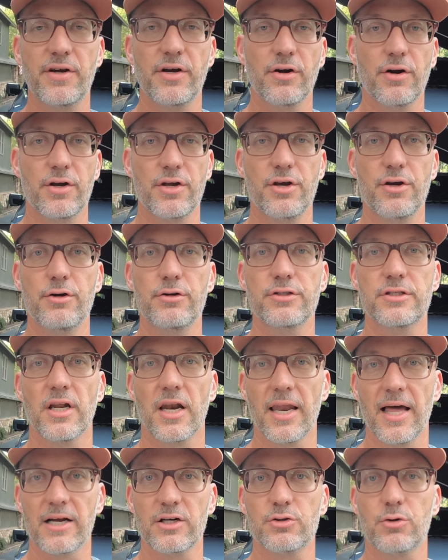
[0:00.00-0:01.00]
gonna use the
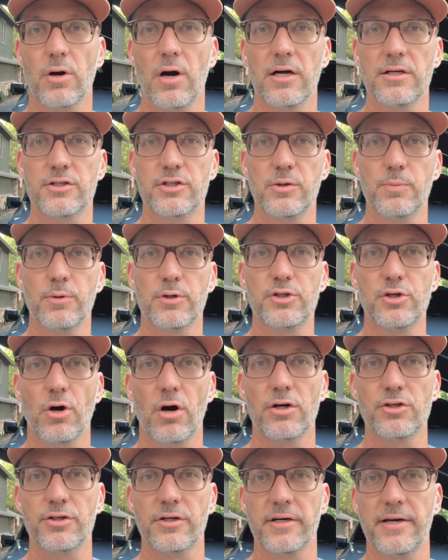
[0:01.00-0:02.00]
Lectron
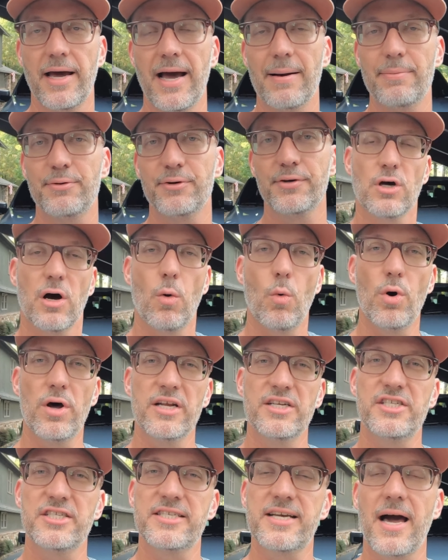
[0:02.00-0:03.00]
supercharger adapter. So I wanna
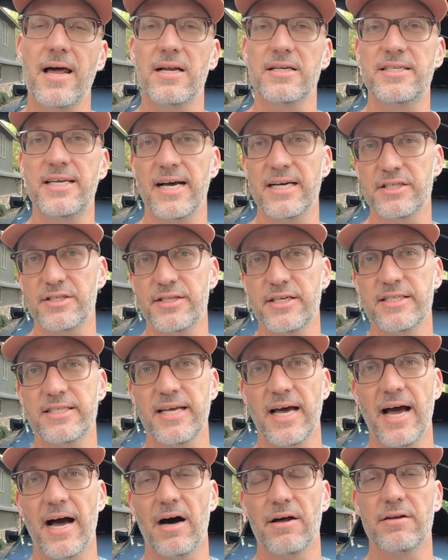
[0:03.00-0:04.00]
just kinda test this
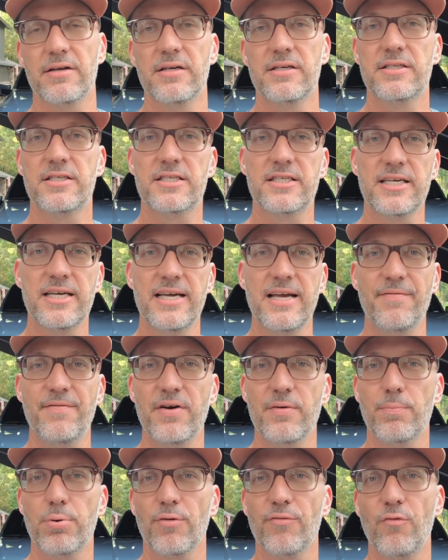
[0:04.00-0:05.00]
out, see if
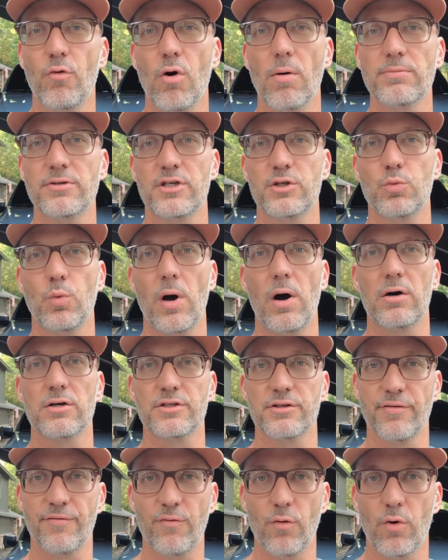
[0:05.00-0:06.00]
it performs as well as
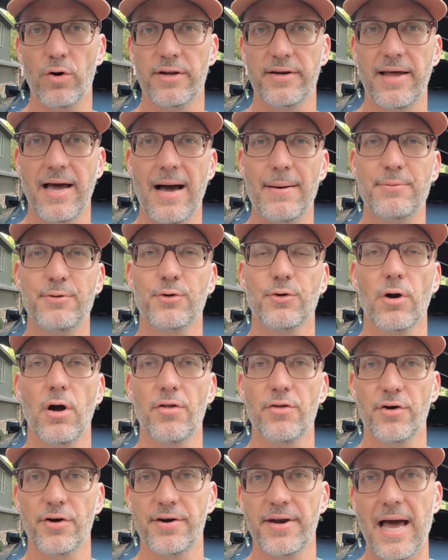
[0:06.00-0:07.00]
the Ford adapter or
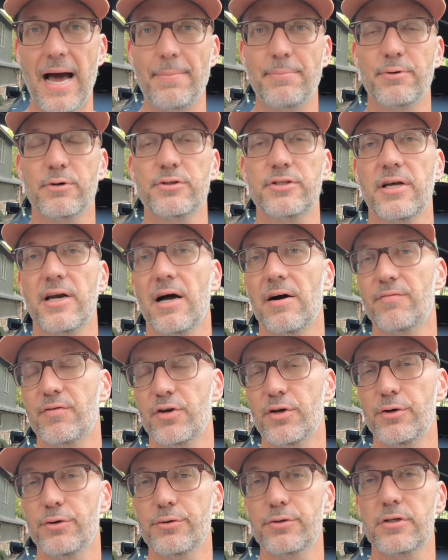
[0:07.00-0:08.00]
other adapters that I've
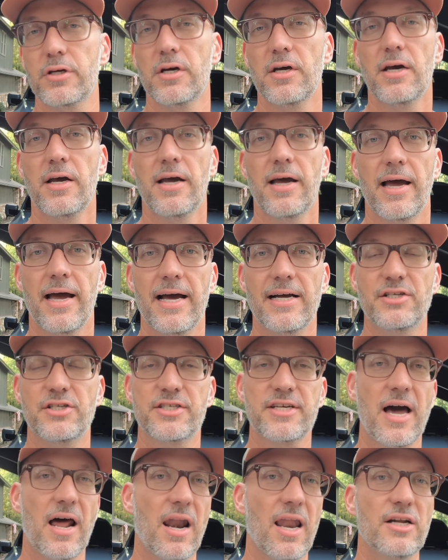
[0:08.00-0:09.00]
used, and
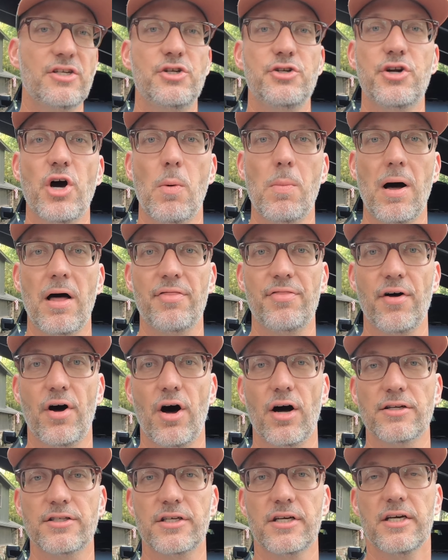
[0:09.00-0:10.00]
just kinda let you know my
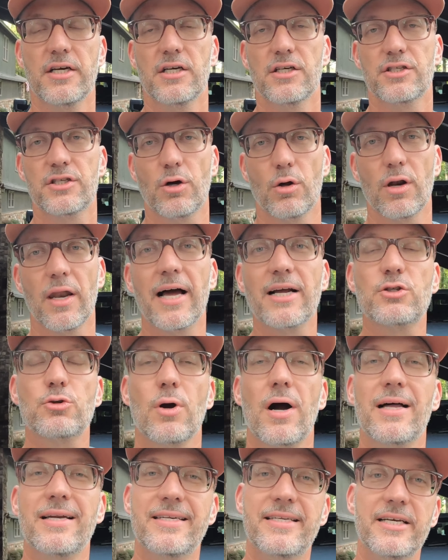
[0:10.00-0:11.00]
thoughts. So
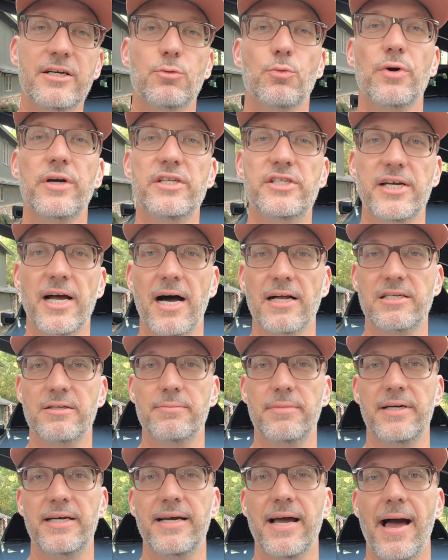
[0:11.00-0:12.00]
Lectron did reach out to
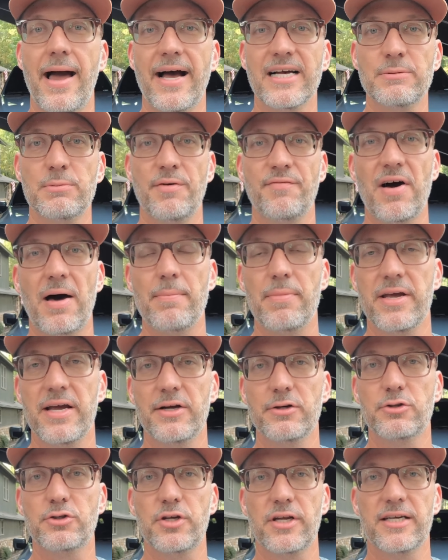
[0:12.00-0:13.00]
me, asked me if I'd be
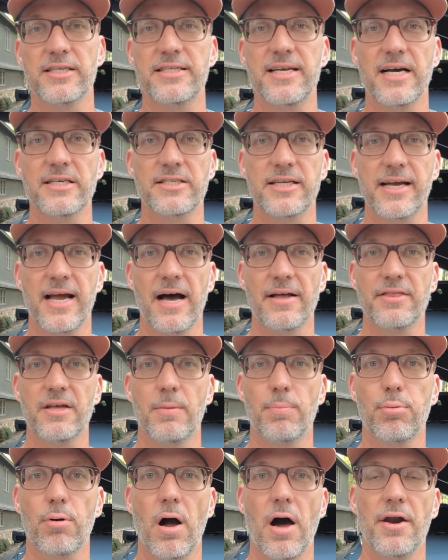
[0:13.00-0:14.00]
interested in testing out their
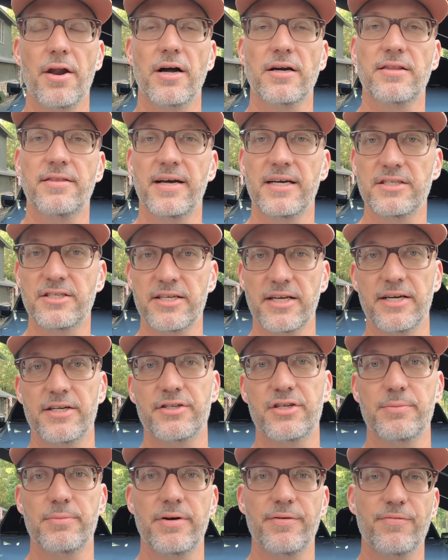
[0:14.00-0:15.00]
product. They sent it
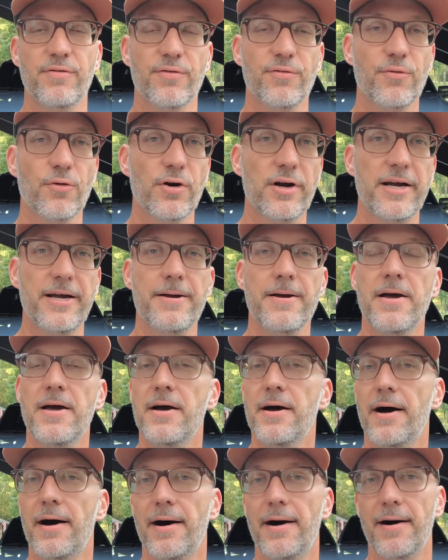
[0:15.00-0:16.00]
to me for free.
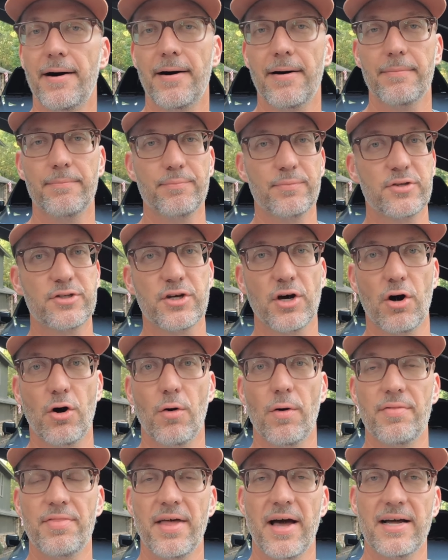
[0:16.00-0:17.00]
Um,
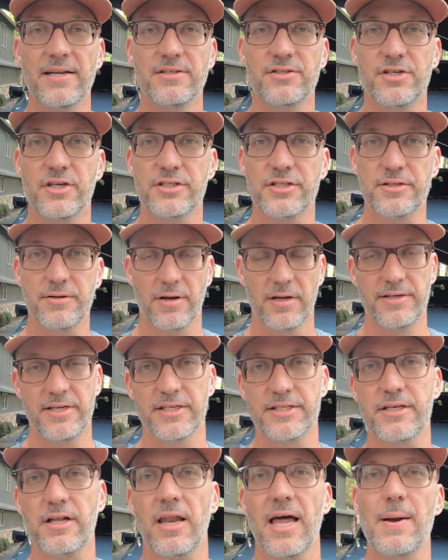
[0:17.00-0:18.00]
so that just a
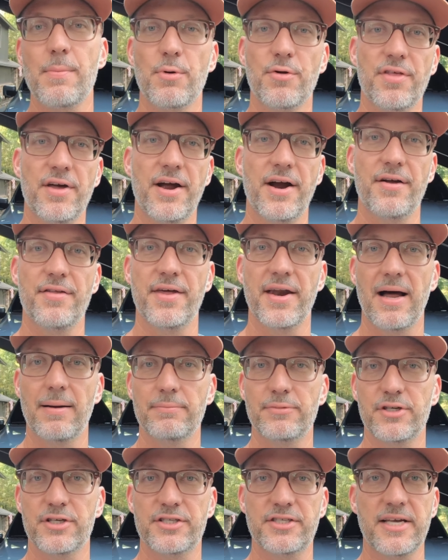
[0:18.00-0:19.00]
disclaimer there that
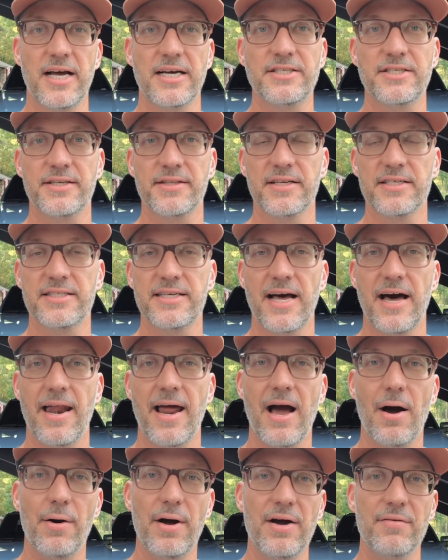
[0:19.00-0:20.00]
I'm just testing this out.
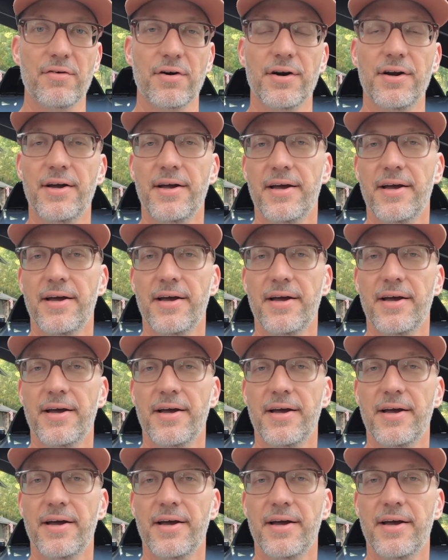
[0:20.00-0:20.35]
However,